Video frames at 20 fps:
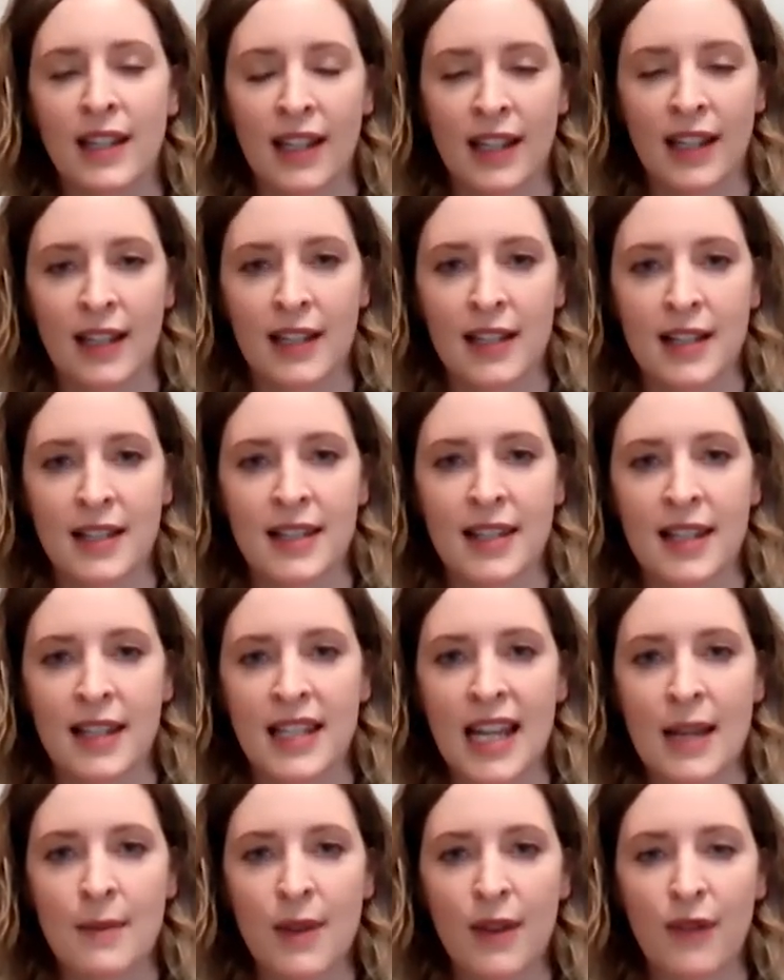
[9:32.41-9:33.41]
is the
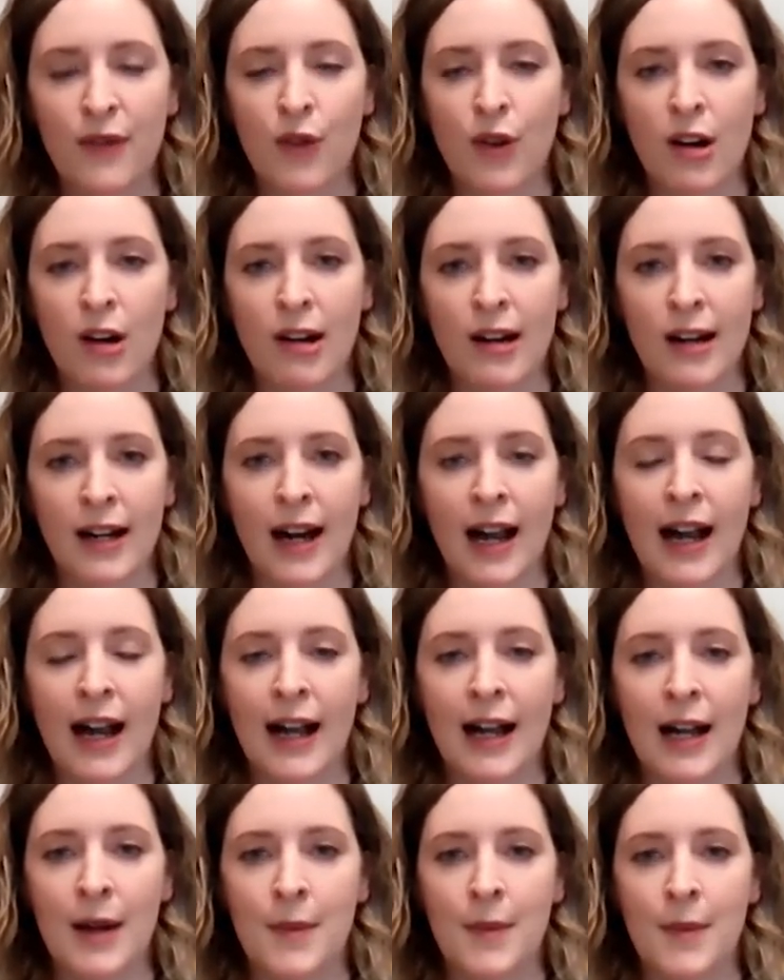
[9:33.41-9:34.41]
day before,
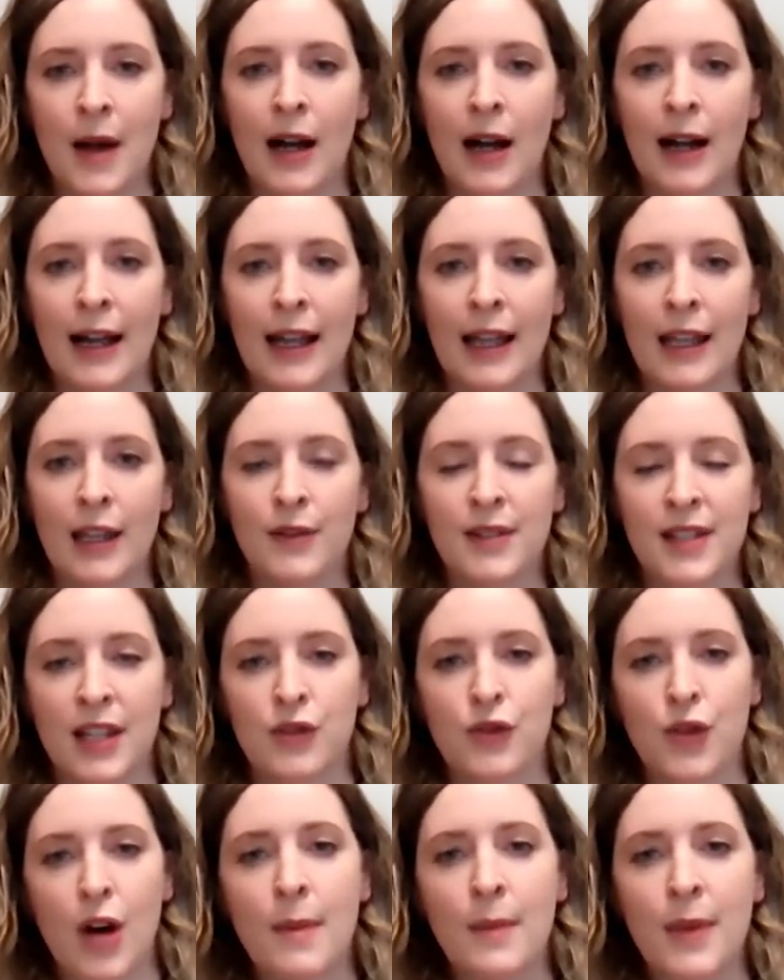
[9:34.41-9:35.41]
I use the
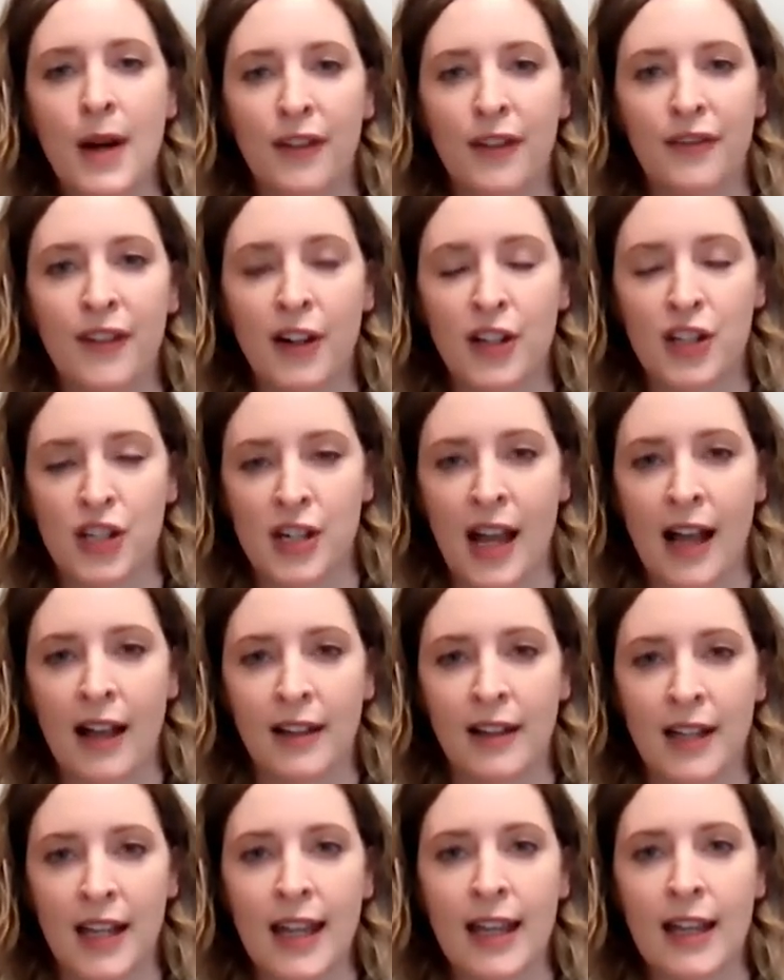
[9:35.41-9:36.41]
drop-off
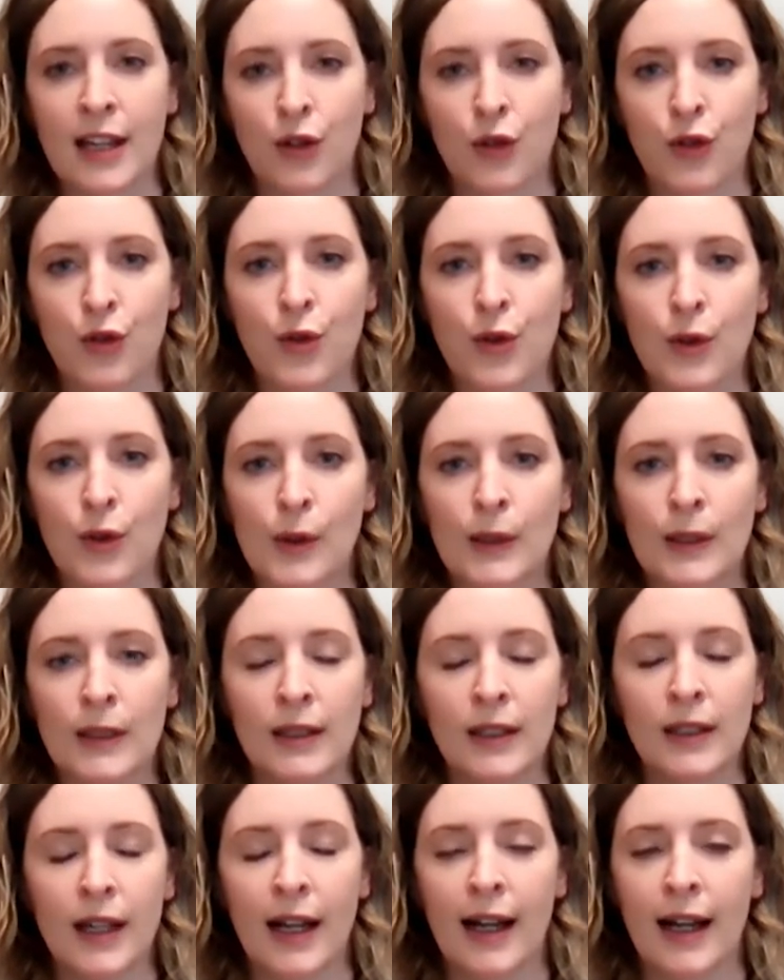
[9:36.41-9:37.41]
functionality in Kroll
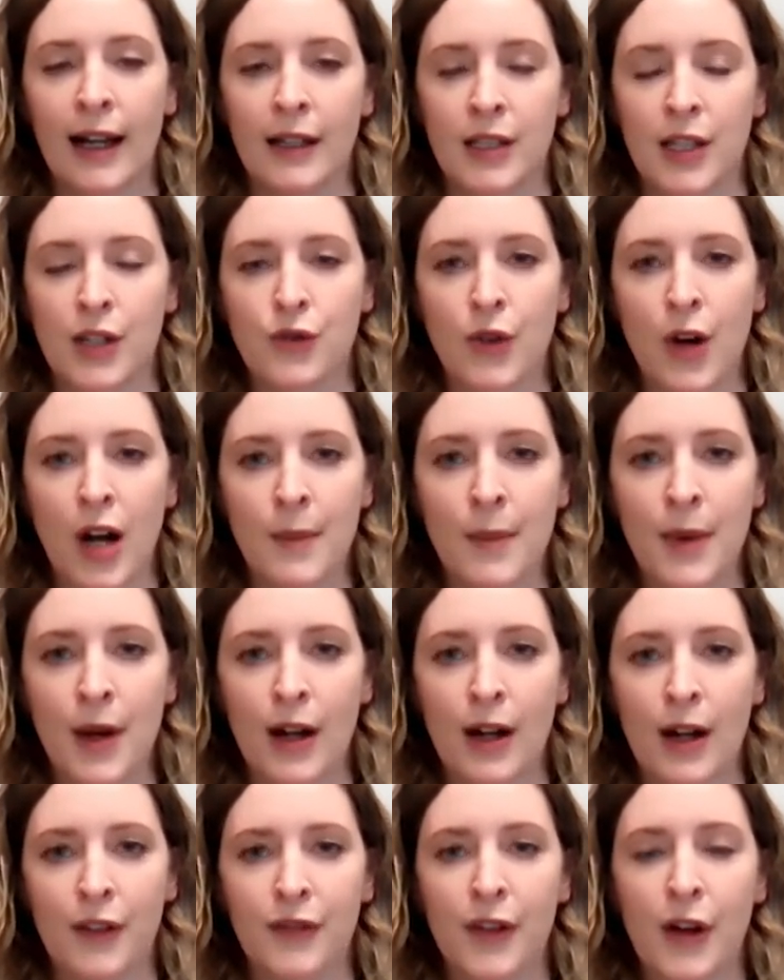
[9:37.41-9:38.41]
to drop
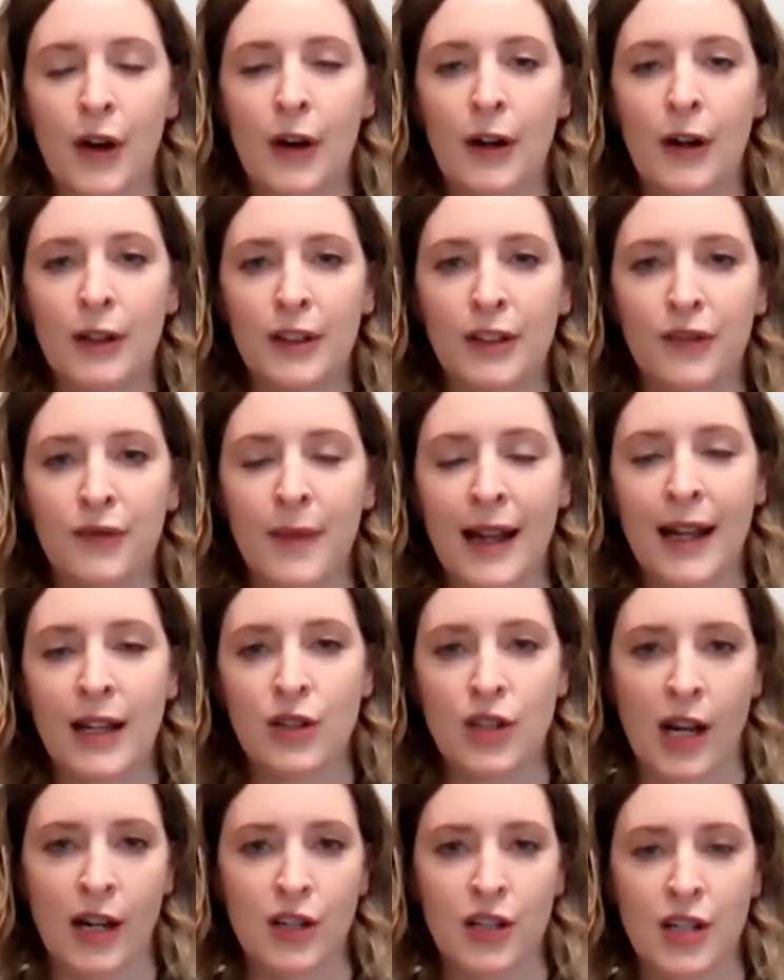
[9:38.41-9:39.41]
off all of my
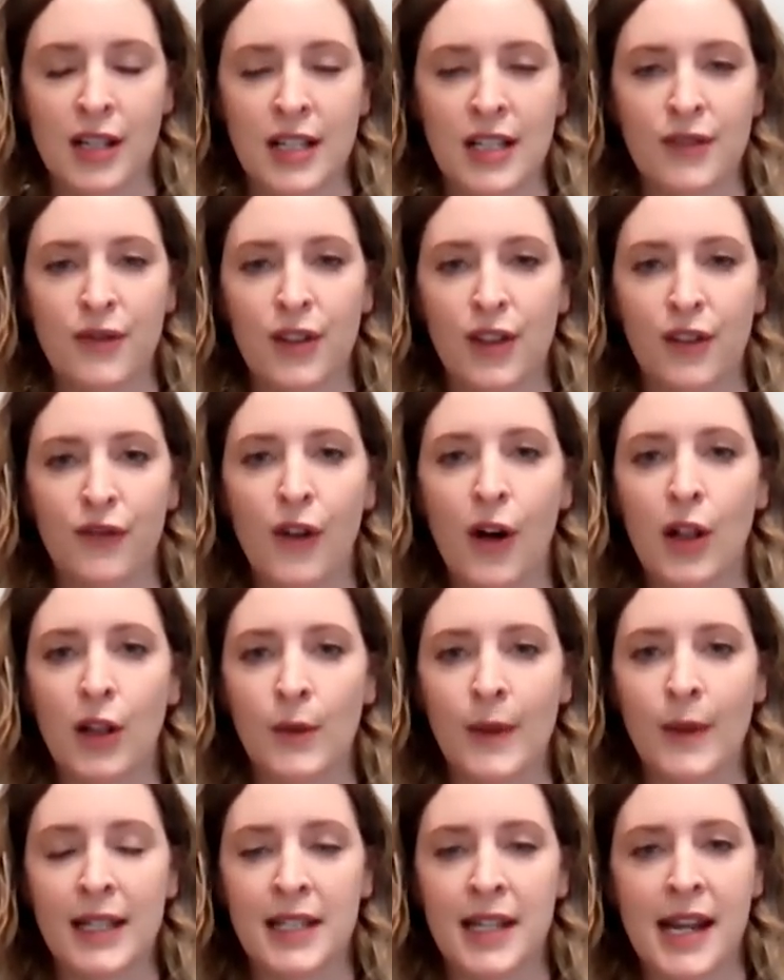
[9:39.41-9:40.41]
injections for the
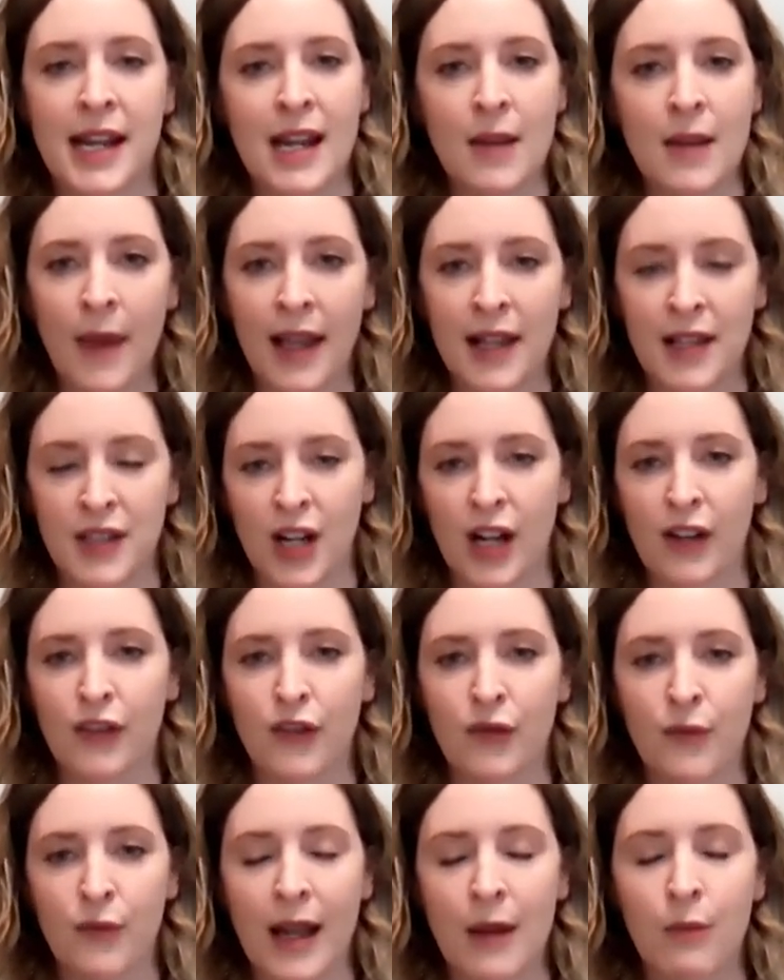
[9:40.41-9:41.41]
following day based off
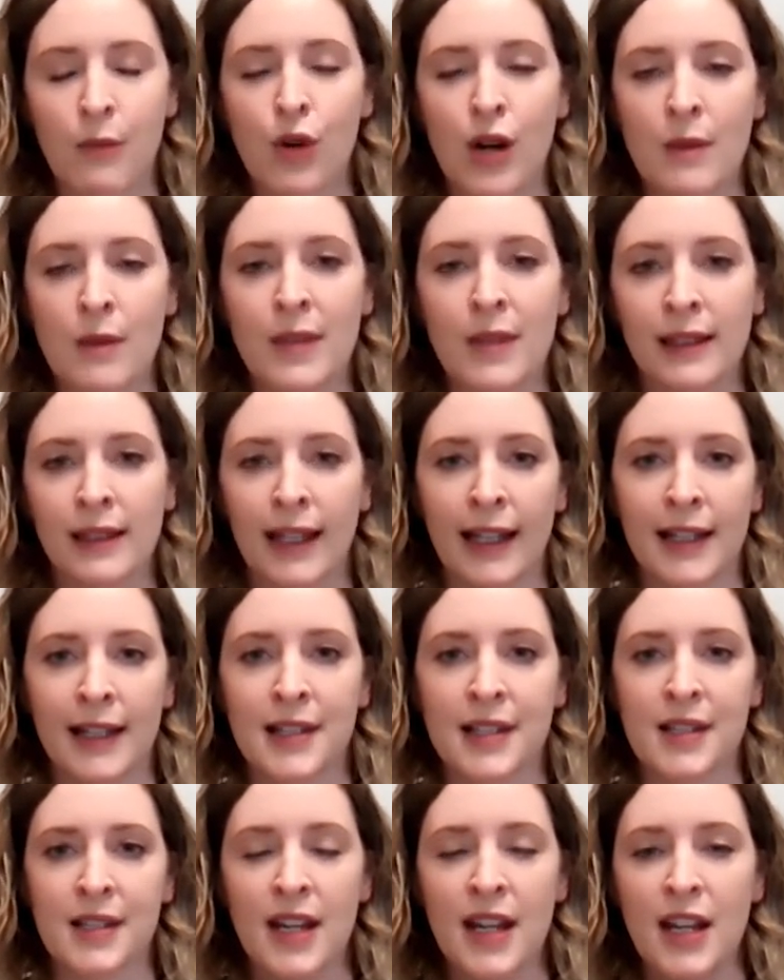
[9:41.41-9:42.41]
of my appointment
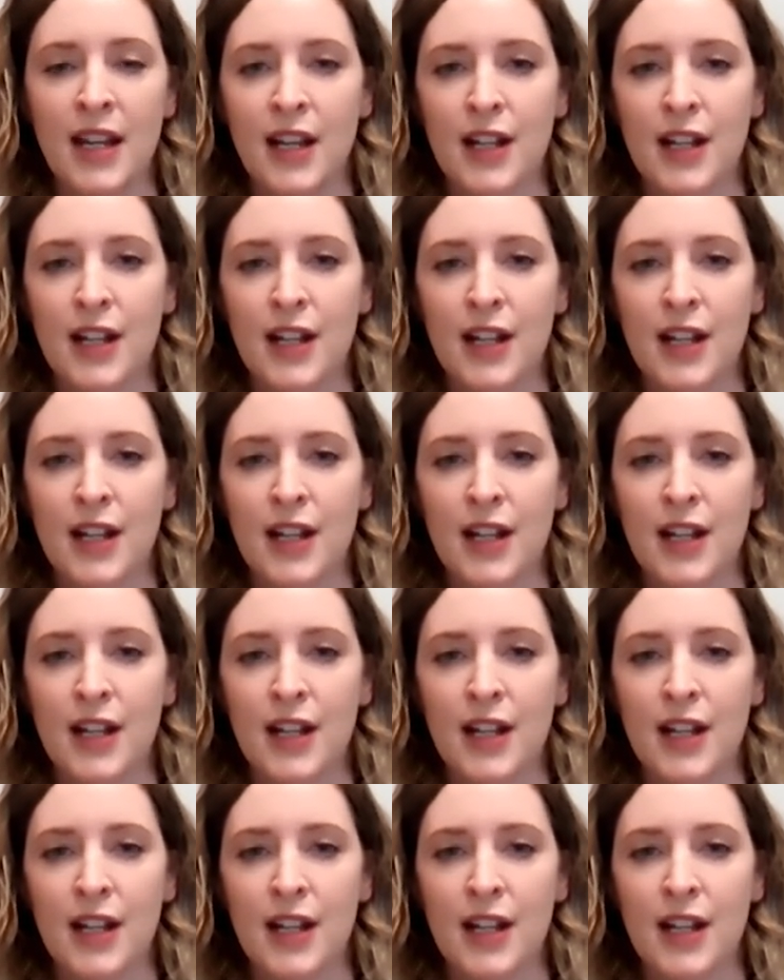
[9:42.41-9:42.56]
list.